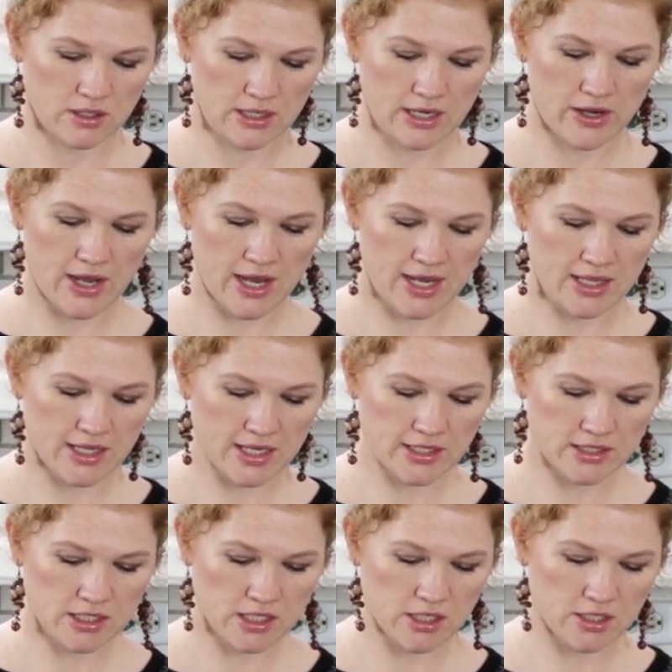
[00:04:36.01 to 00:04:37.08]
Now I
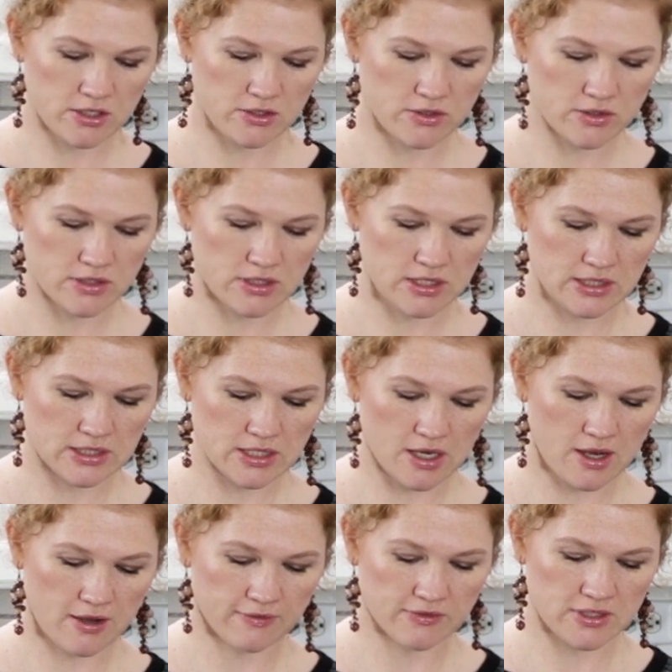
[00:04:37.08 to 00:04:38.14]
like to use this
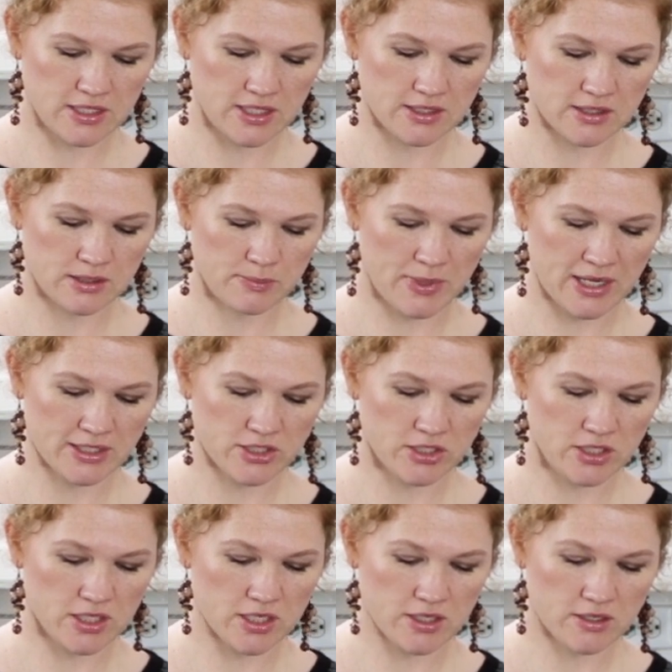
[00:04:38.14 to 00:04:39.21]
offset
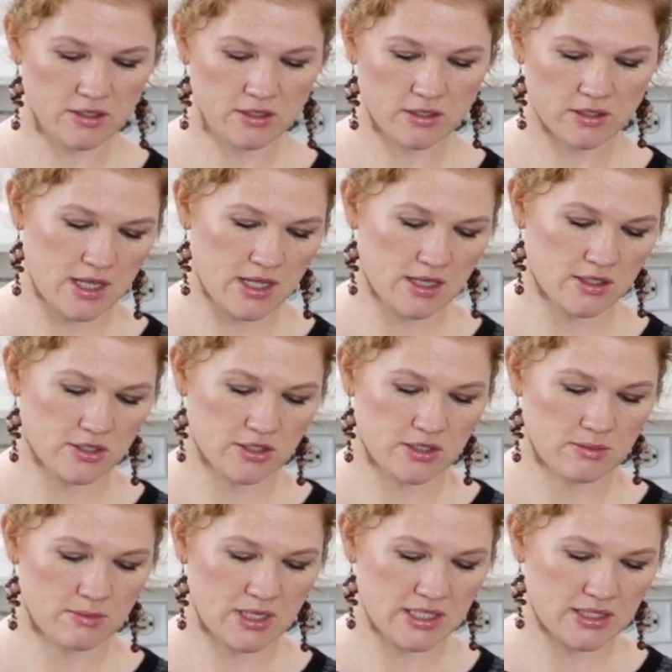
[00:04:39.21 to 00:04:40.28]
spatula. It
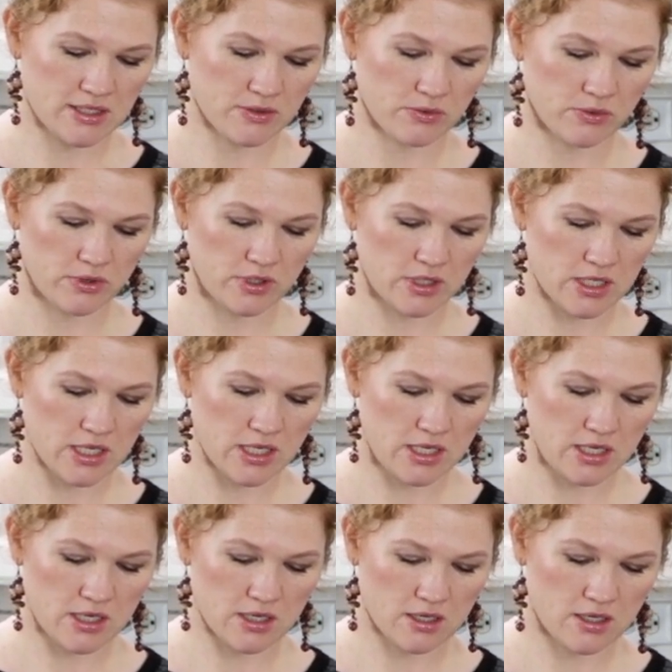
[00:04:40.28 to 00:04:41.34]
just makes it
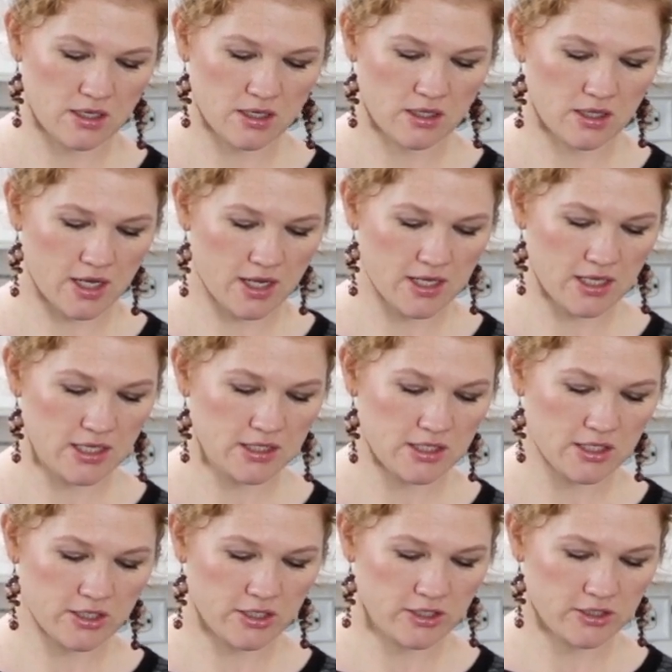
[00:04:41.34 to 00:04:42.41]
really a lot
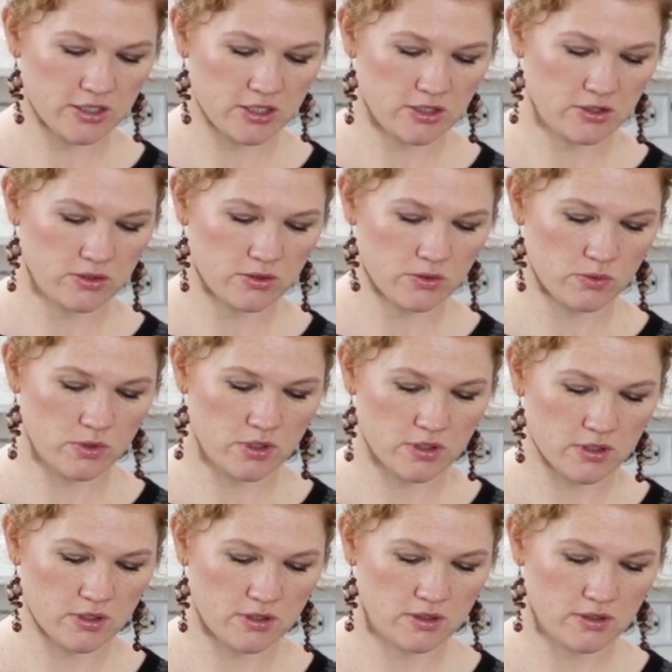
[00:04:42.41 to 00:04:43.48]
easier to
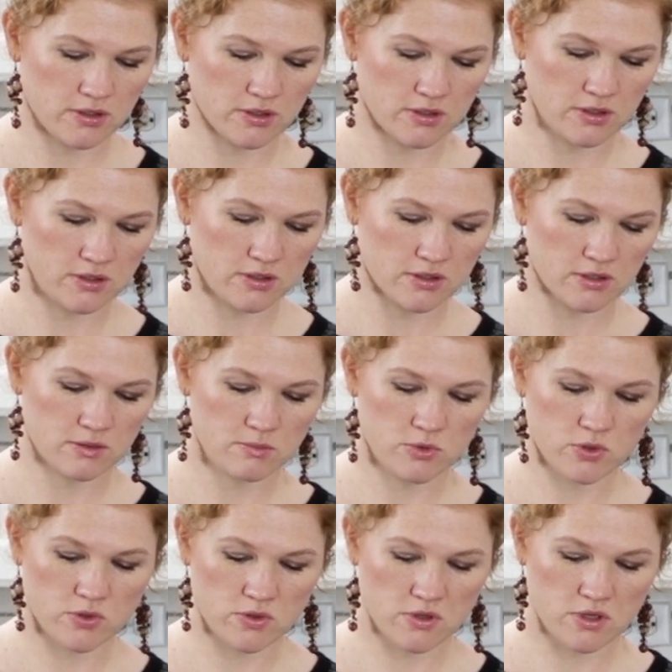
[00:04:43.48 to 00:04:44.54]

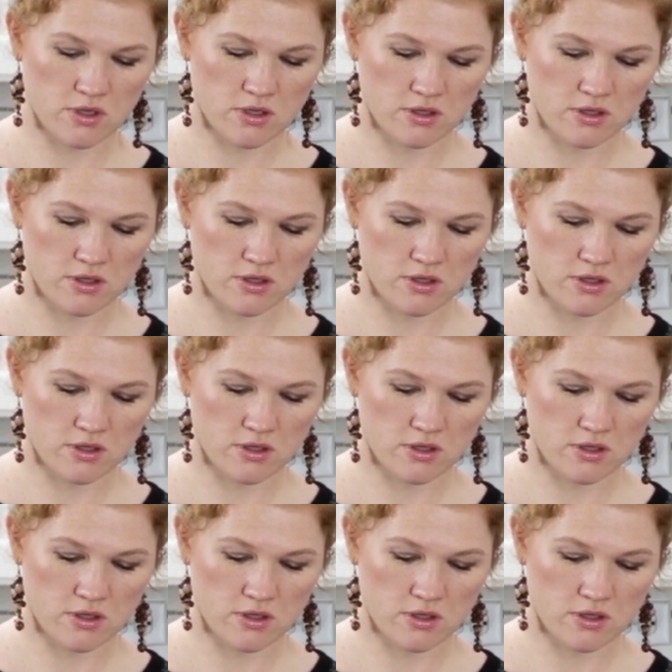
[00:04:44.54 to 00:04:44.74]
smooth